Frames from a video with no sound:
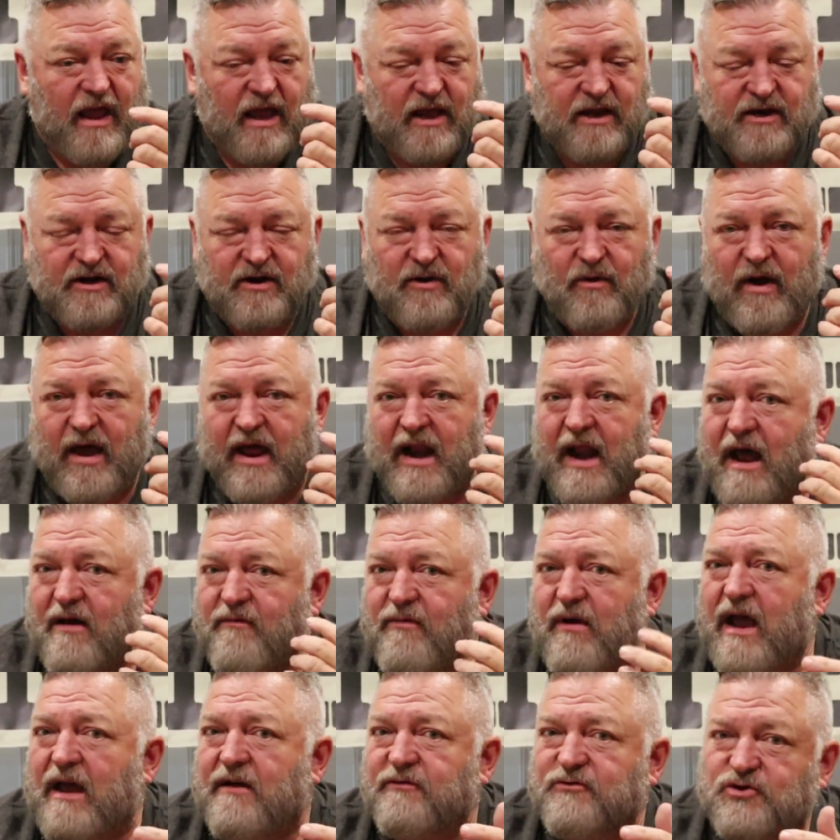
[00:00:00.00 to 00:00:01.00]
You know, and
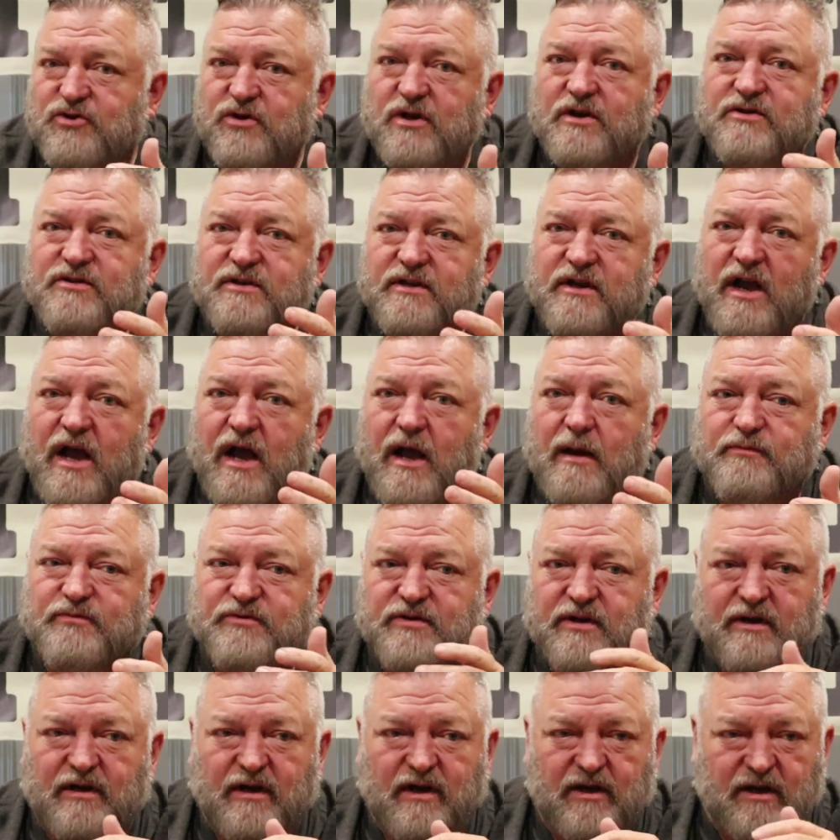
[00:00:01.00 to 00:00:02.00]
I've had just the
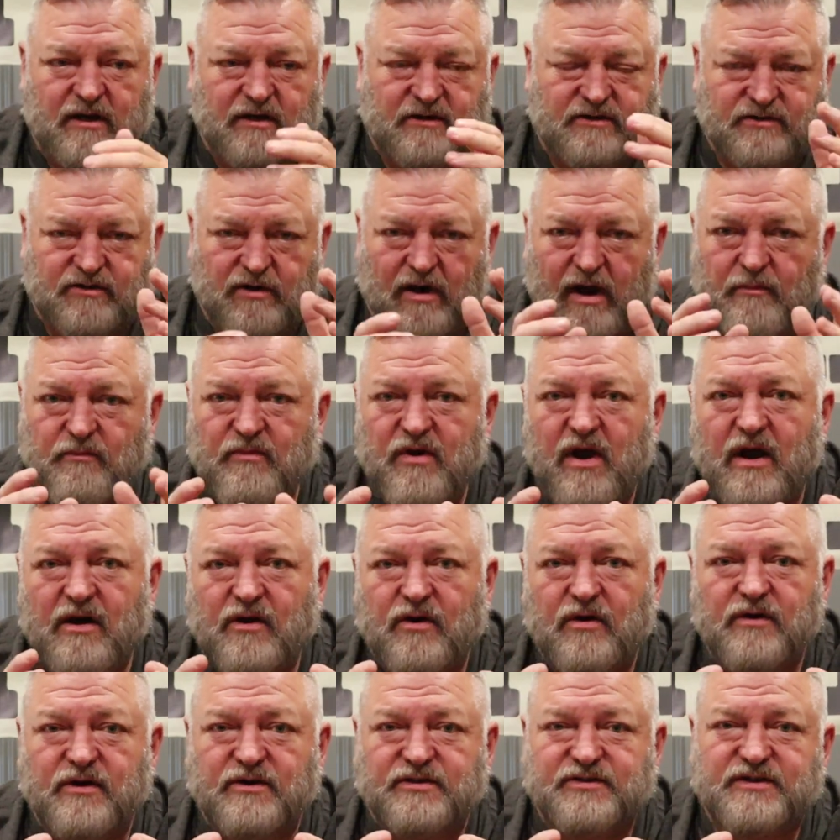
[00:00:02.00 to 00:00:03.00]
opposite luck. So I'm not
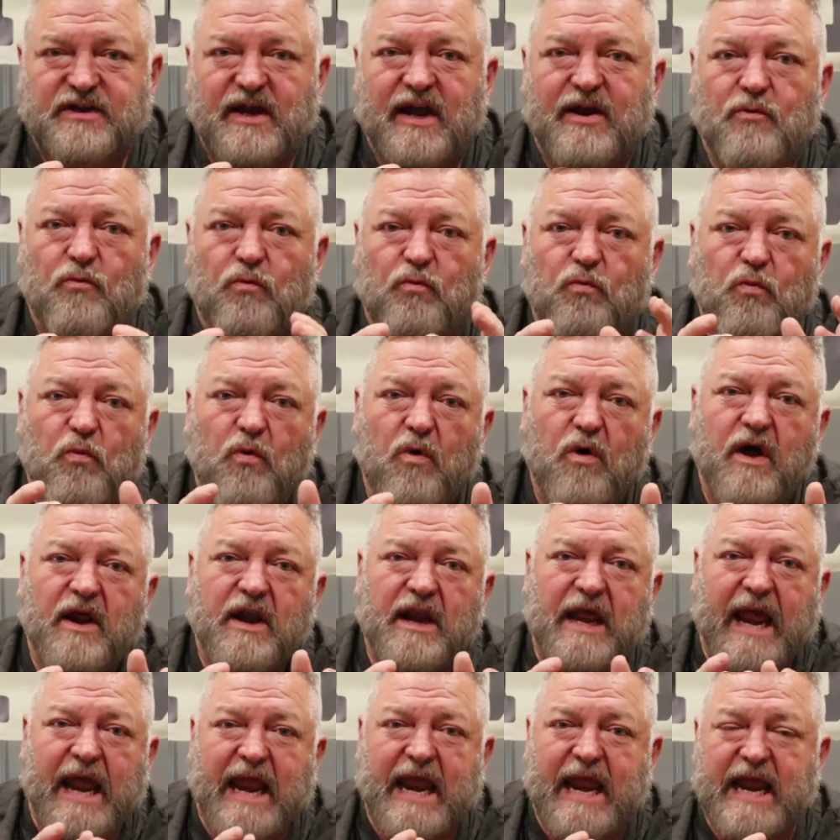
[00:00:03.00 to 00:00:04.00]
going to say
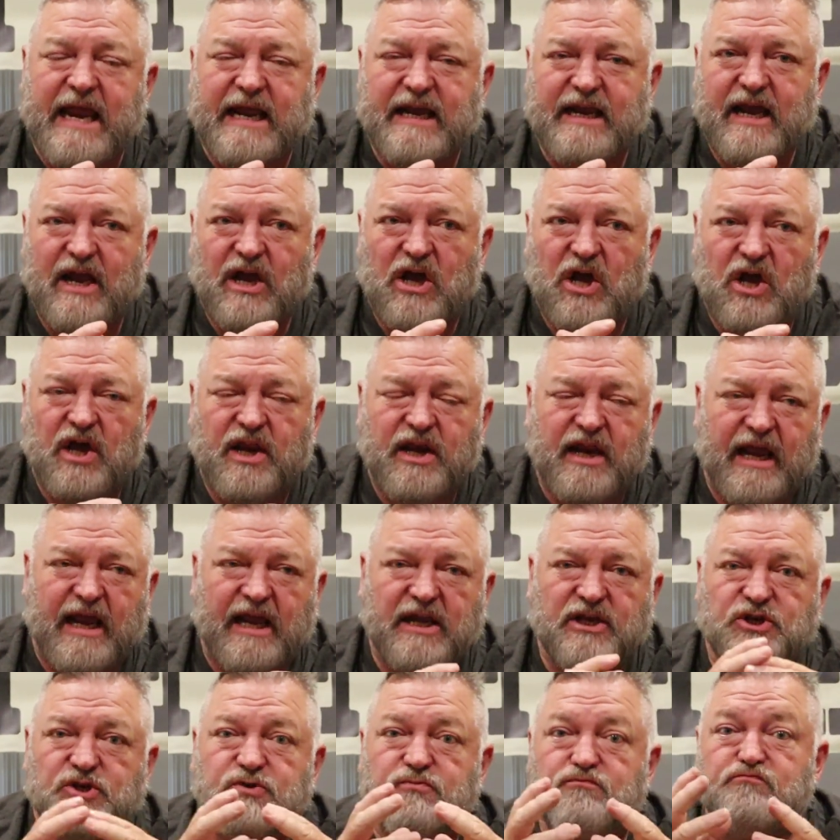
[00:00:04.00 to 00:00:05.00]
one handgun
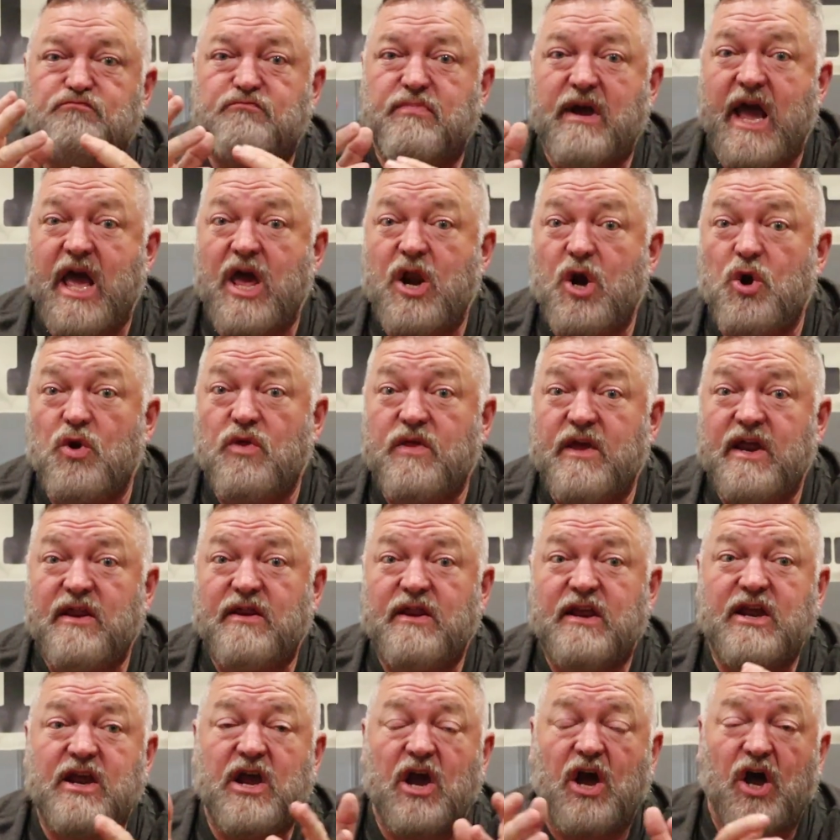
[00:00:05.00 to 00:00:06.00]
is better
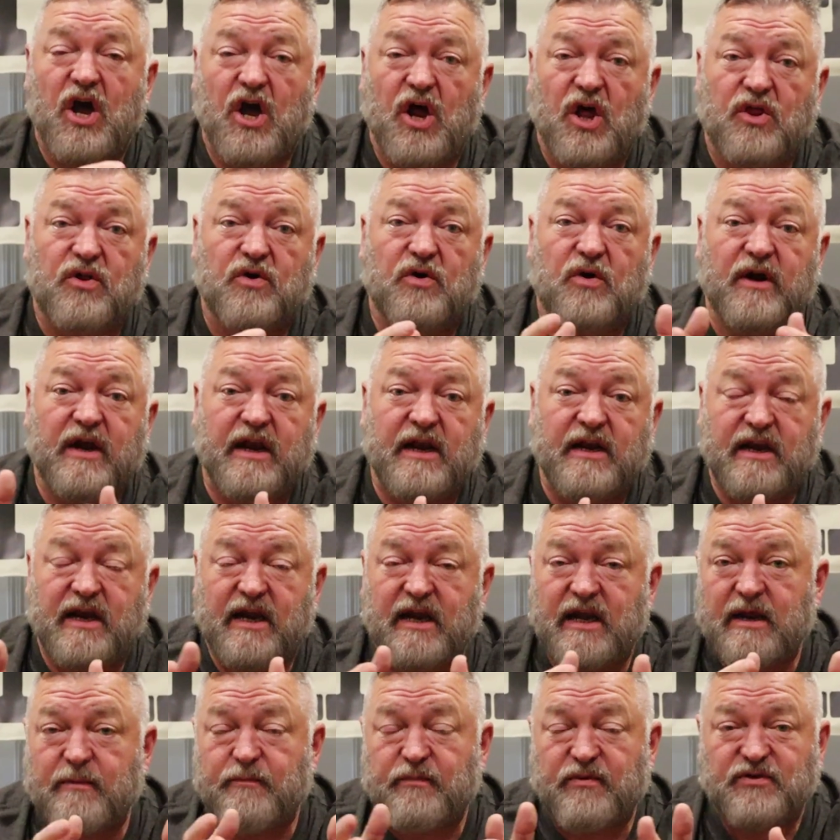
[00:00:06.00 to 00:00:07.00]
than the other in
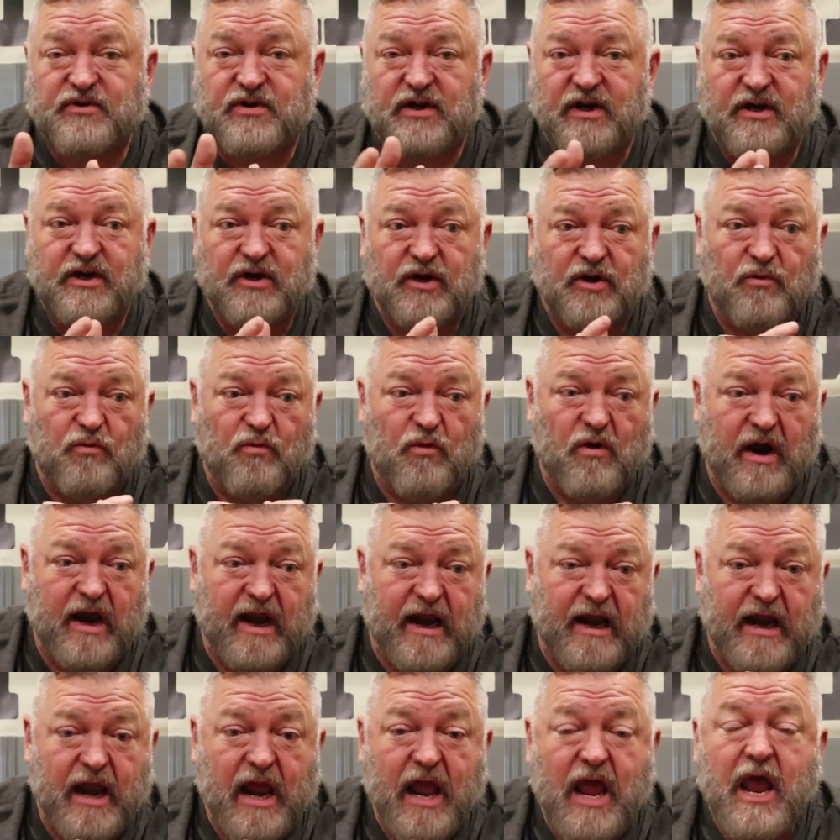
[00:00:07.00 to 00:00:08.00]
any particular
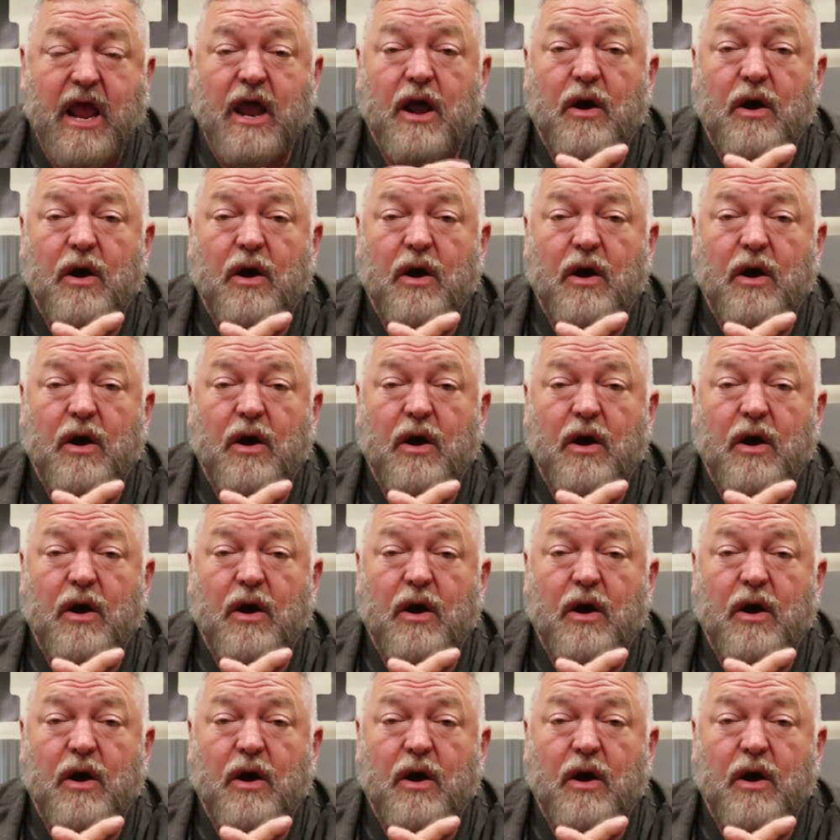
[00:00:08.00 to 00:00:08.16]
way.